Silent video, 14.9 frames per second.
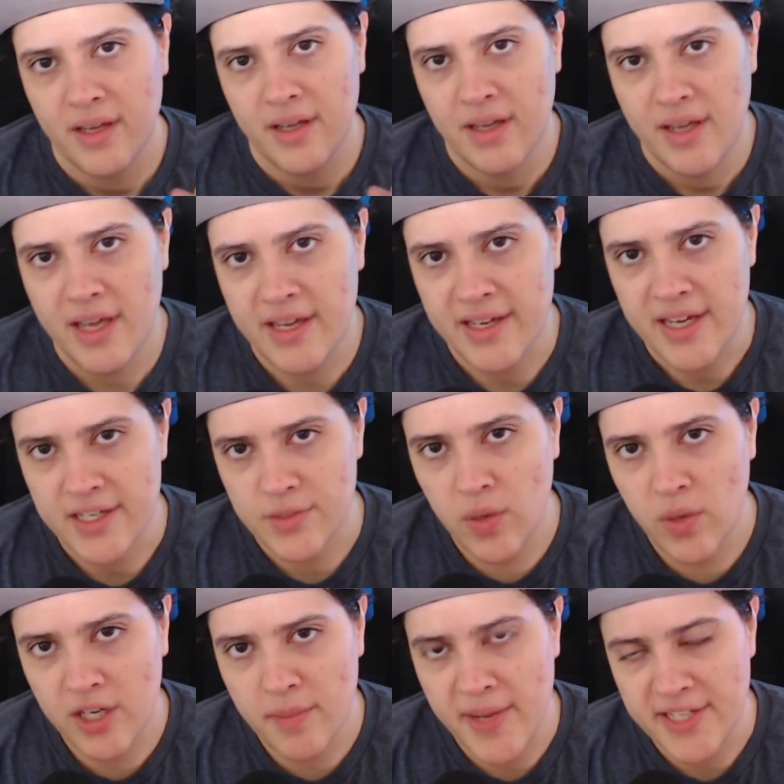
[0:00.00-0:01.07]
Hey guys,
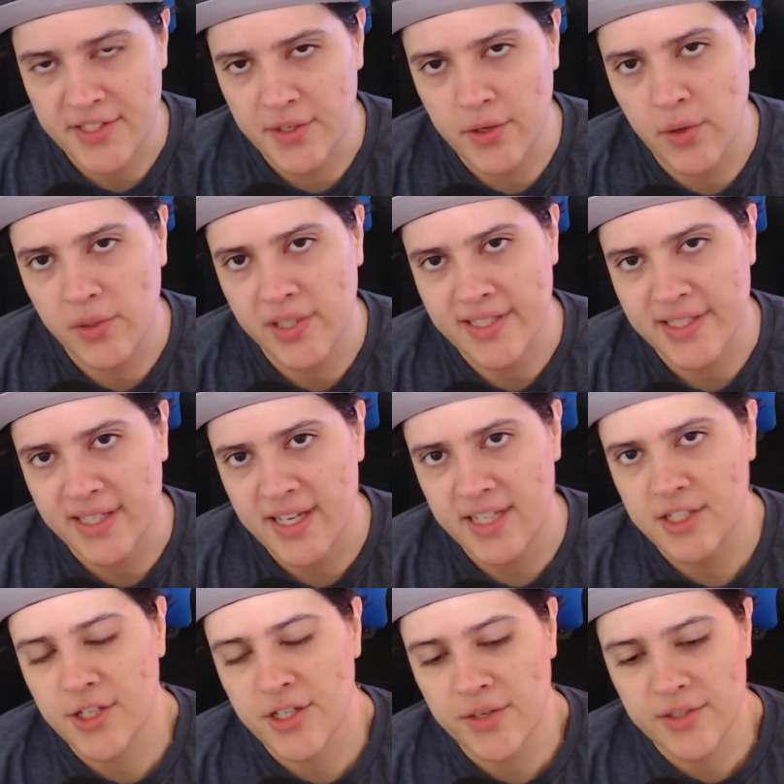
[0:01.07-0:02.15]
welcome back to the Cult Classic Kate
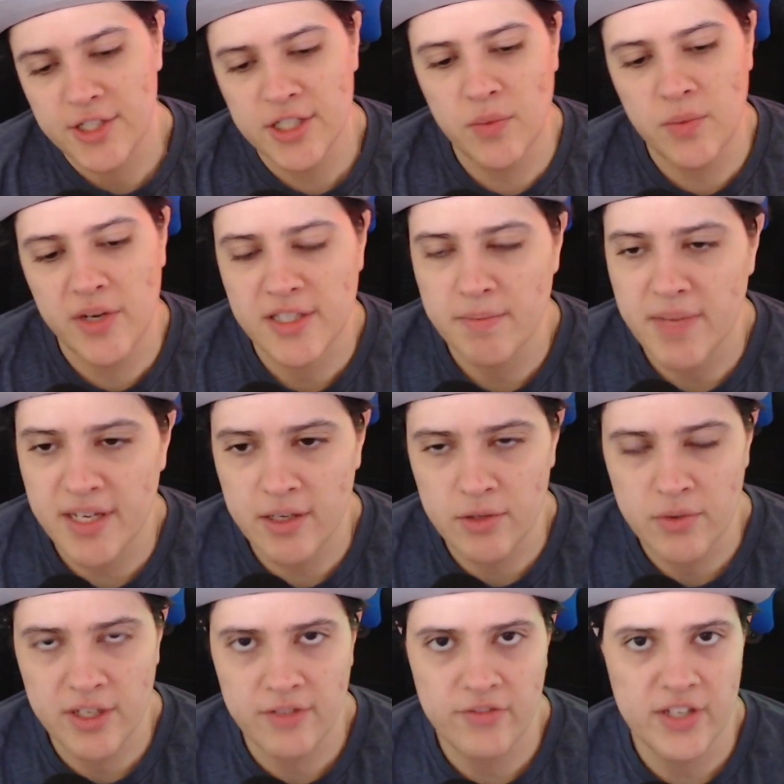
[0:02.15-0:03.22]
Show. Just wanted to make a
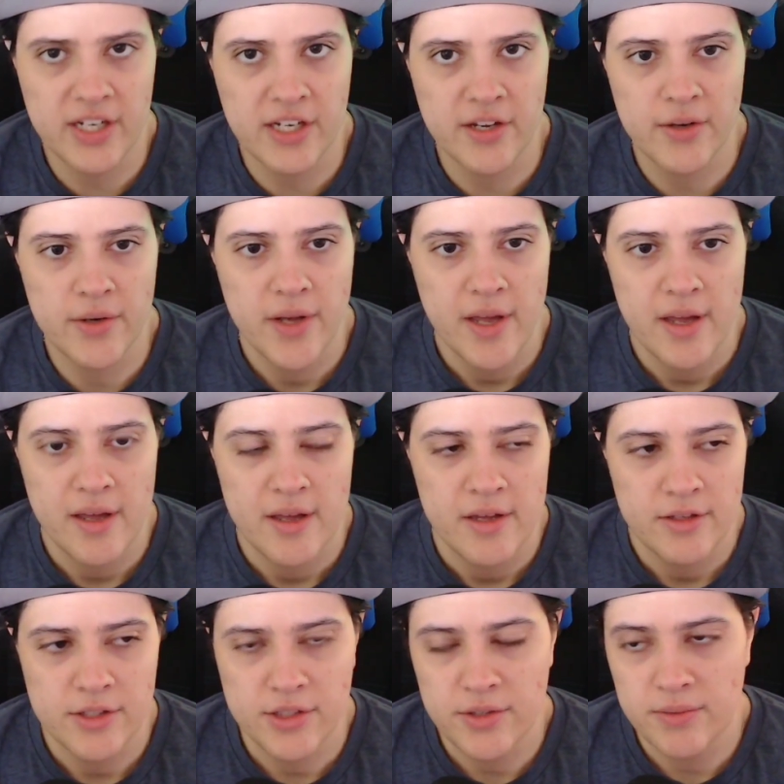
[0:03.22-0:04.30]
quick video
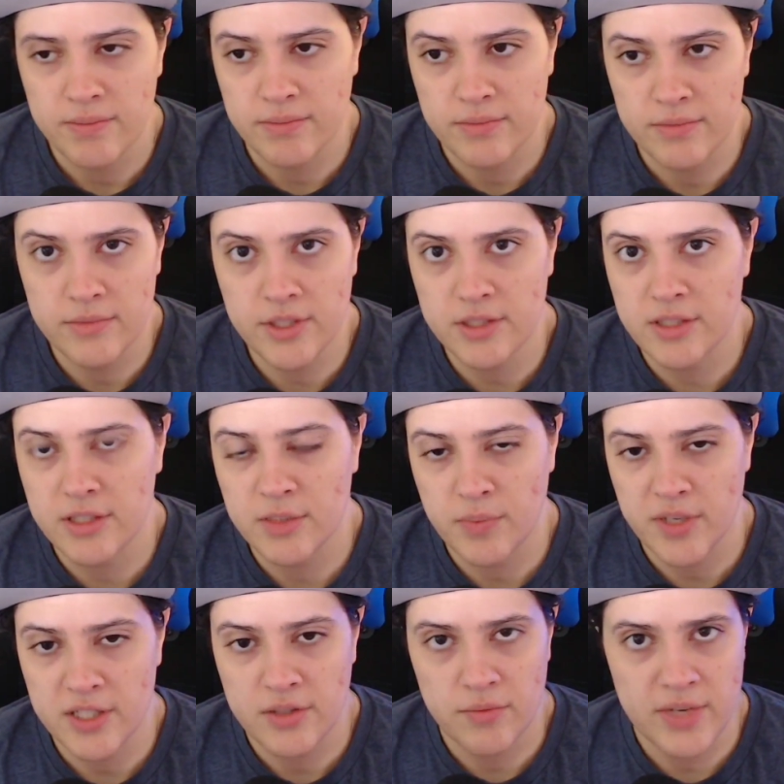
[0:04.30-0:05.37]
to just
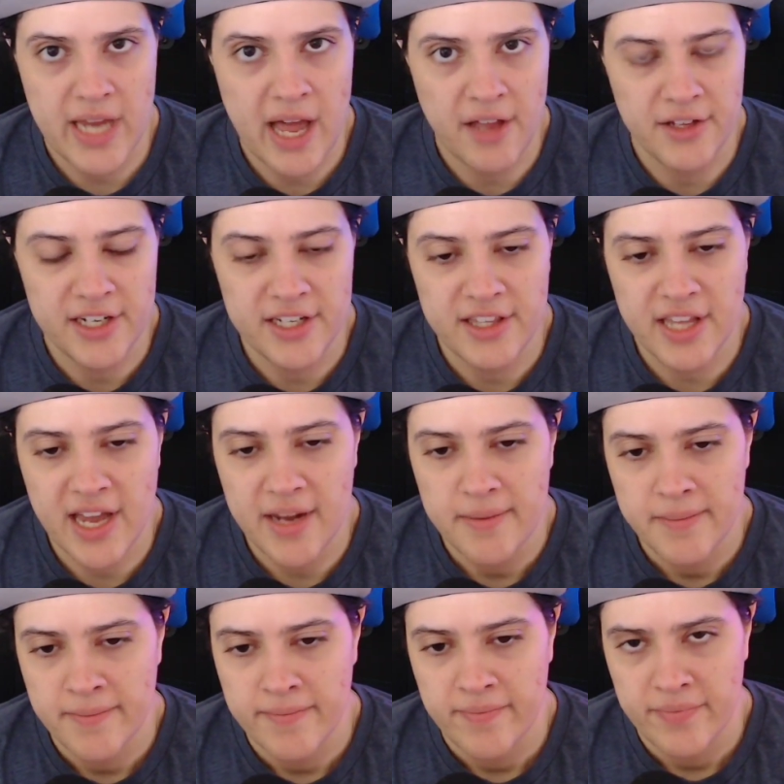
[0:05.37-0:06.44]
express the reality that
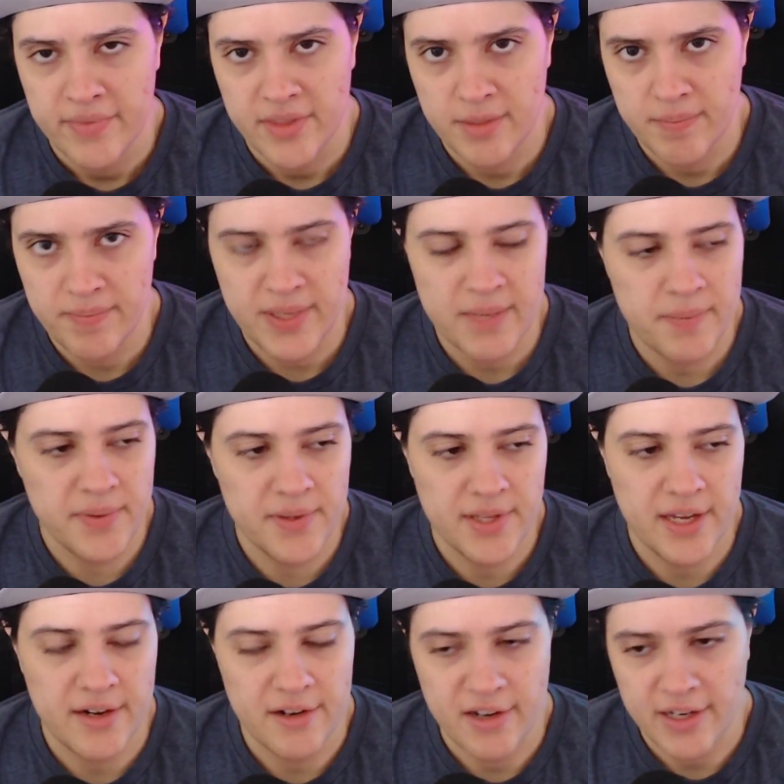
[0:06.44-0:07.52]
the people
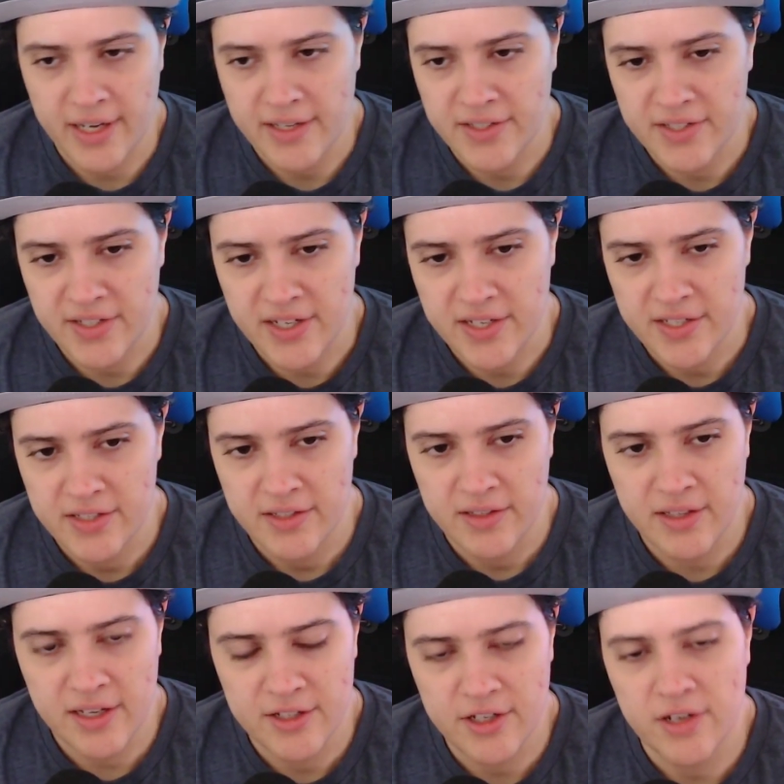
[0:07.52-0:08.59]
that are against us,
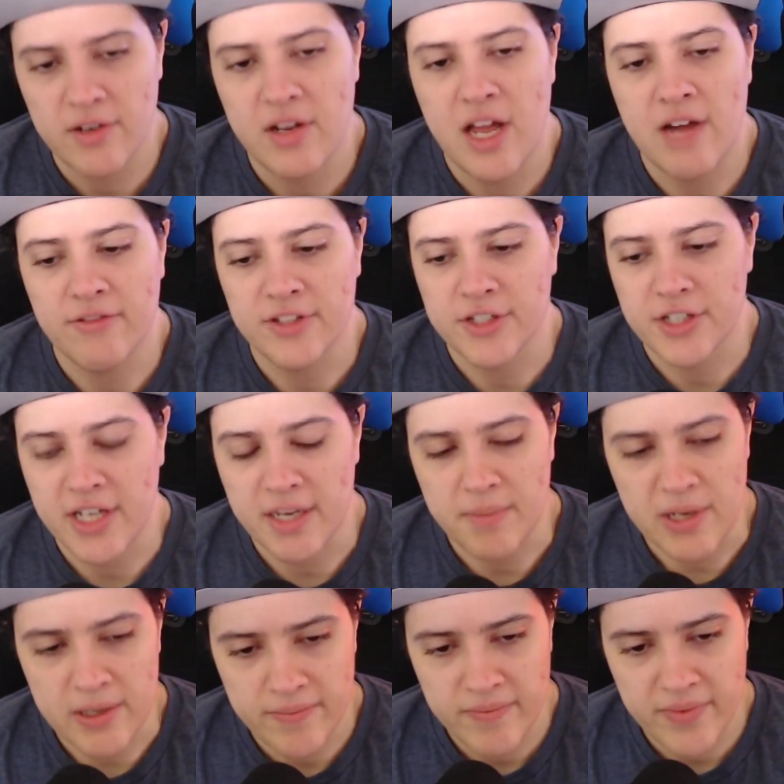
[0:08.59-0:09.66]
the general average
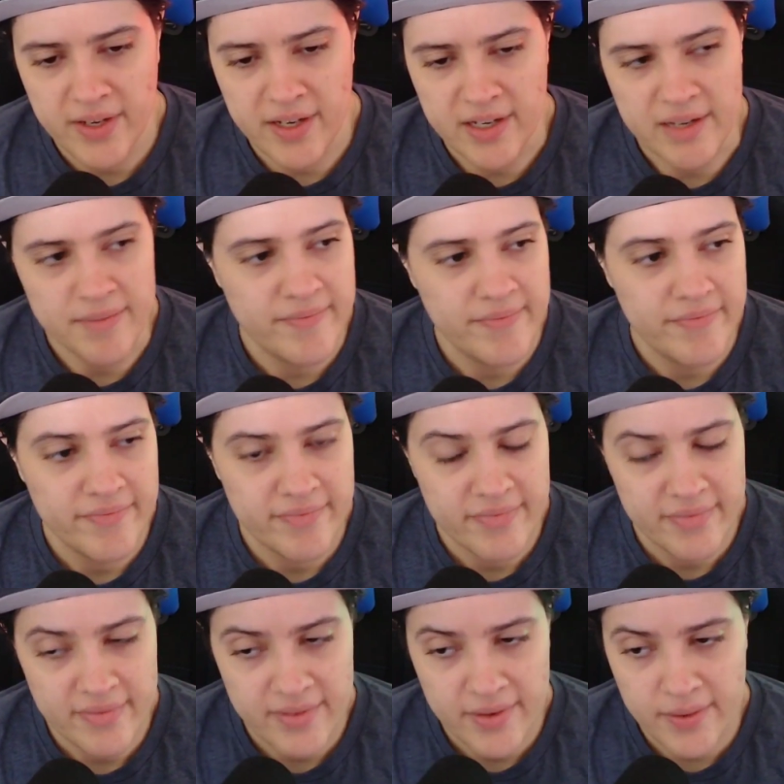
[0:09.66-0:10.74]
gamer,
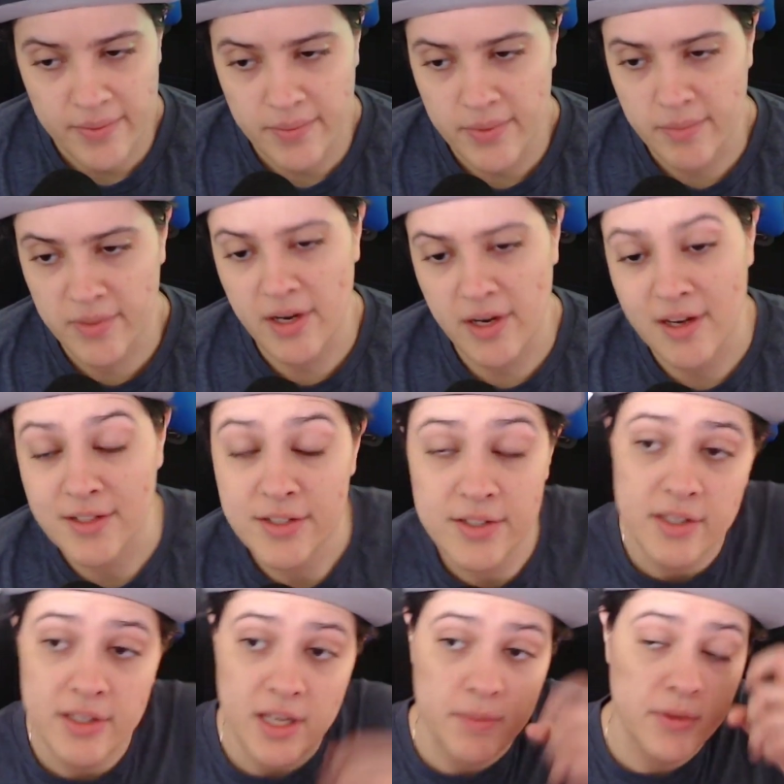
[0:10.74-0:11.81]
in regards
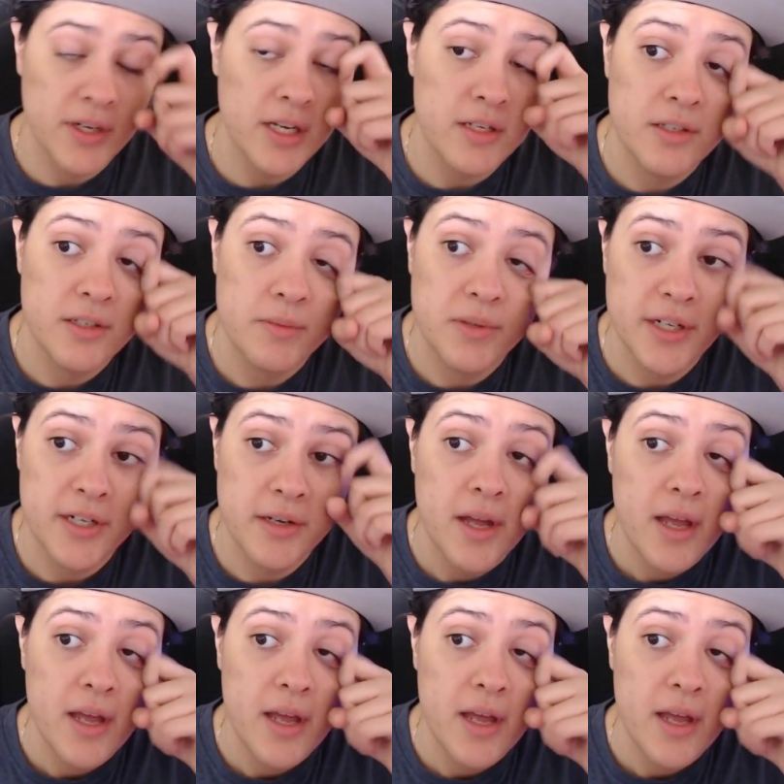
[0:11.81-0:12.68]
to Gamergate 2.0,